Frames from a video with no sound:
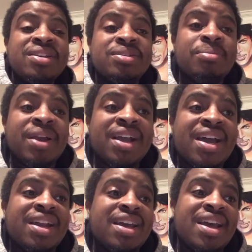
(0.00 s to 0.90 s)
to break
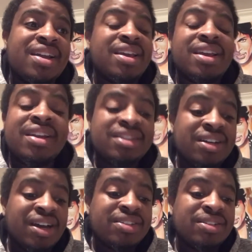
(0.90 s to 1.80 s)
out of that, and he
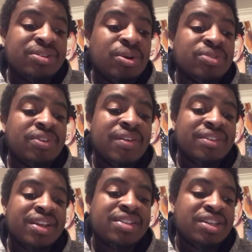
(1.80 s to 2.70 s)
does, and he goes for
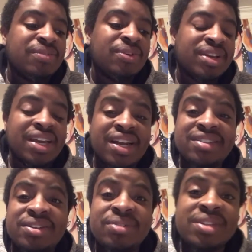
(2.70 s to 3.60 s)
everything is evil again
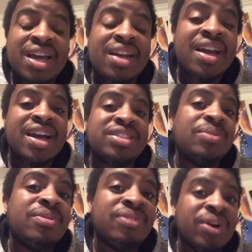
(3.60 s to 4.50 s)
until
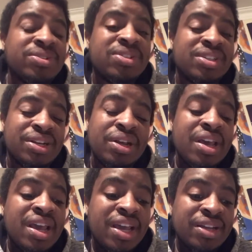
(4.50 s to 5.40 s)
Tanahashi reverses it
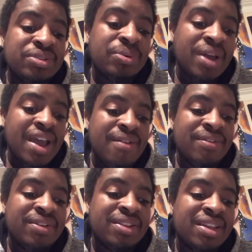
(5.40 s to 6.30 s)
into
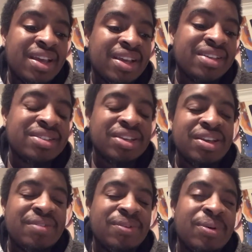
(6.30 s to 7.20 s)
everything is
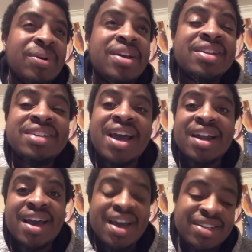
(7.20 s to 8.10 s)
evil,
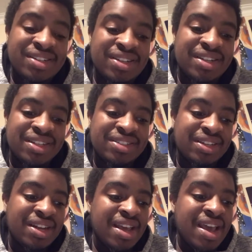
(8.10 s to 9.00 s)
Tanahashi edition.